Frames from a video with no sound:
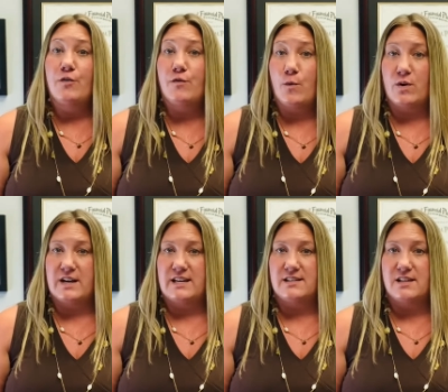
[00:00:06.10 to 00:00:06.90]

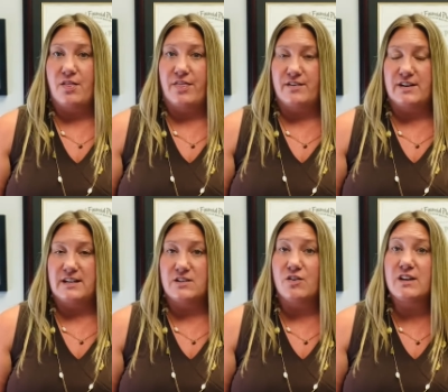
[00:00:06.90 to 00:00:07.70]
40s,
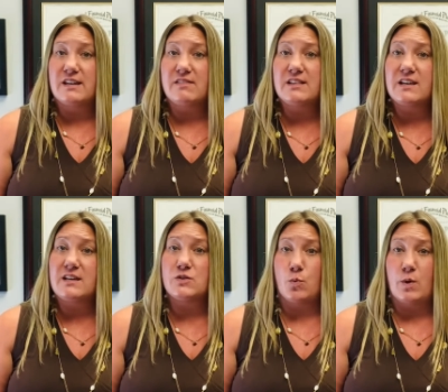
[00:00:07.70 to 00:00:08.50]
30s, or even
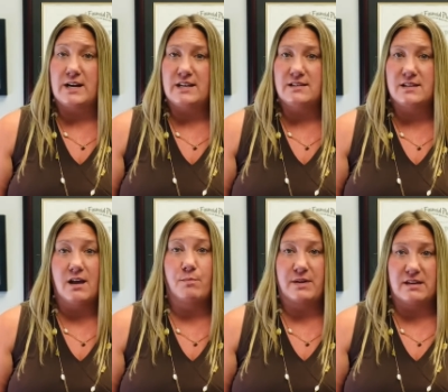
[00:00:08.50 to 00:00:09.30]
late 20s
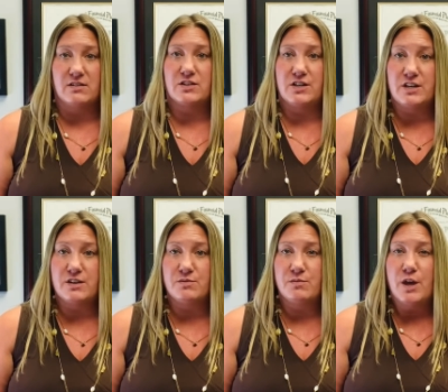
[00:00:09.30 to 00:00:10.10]
appeals to
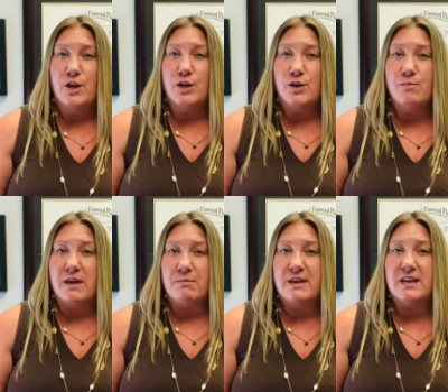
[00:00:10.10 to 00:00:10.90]
you, you
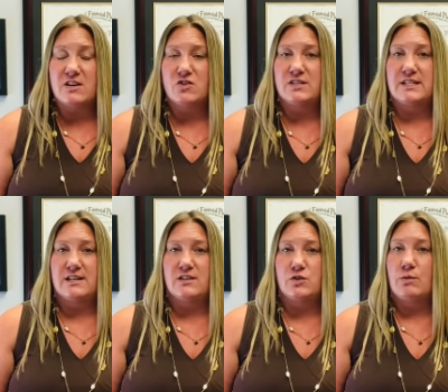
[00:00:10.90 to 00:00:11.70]
may be interested
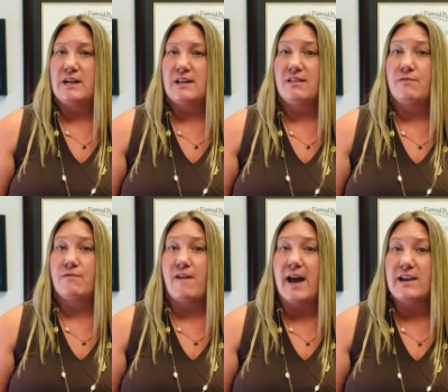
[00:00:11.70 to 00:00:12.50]
in joining the
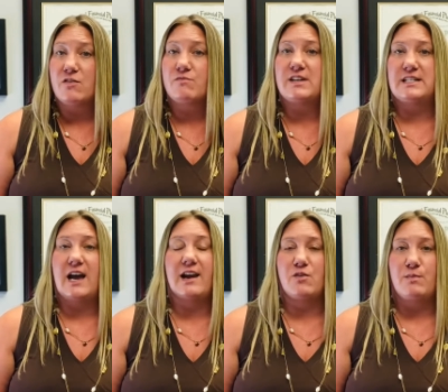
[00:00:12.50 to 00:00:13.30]
FIRE
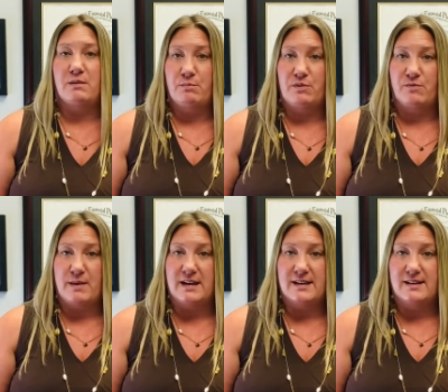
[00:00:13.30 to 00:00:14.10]
retirement
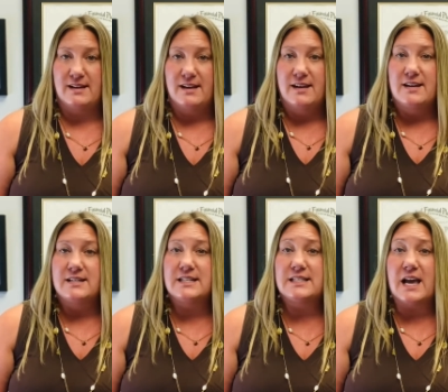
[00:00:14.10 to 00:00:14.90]
movement.
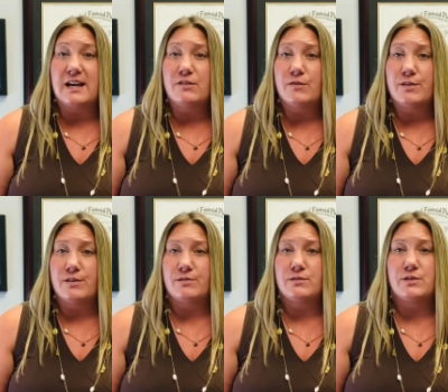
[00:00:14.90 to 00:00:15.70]
Designed for
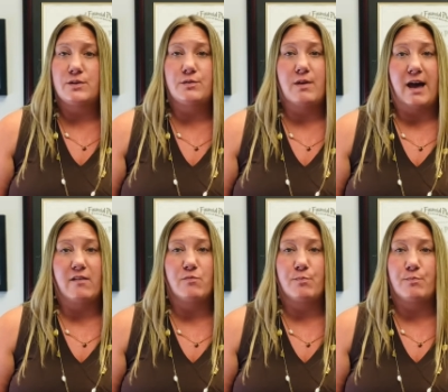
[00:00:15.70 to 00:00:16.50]
those who
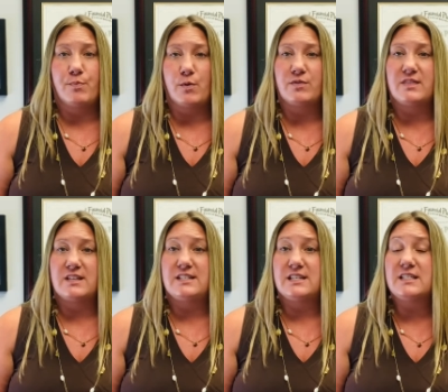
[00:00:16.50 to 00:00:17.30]
have both the
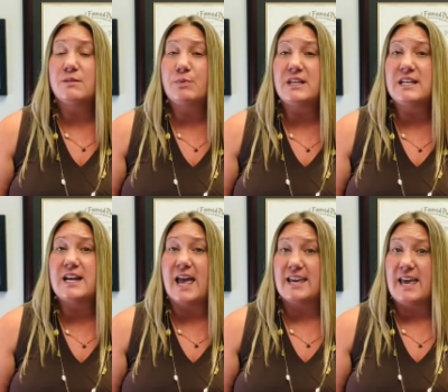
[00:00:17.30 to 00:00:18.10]
discipline
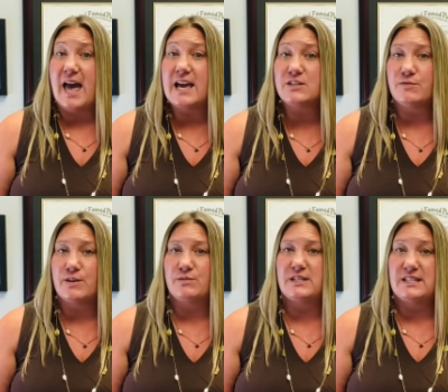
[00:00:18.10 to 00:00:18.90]
and cash
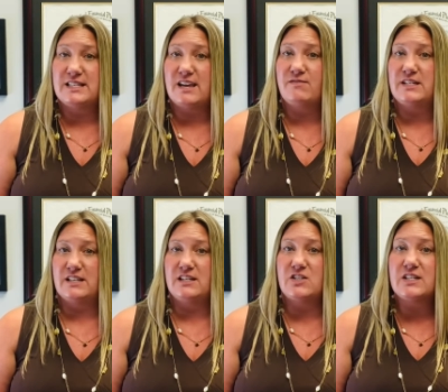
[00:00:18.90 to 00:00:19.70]
flow to save
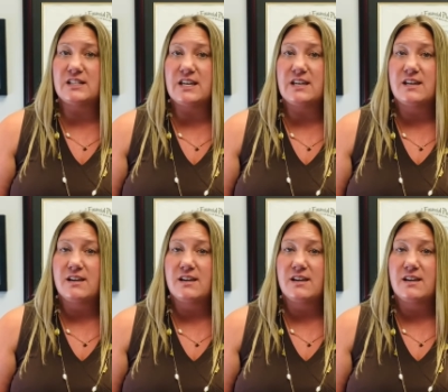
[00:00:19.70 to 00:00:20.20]
diligently,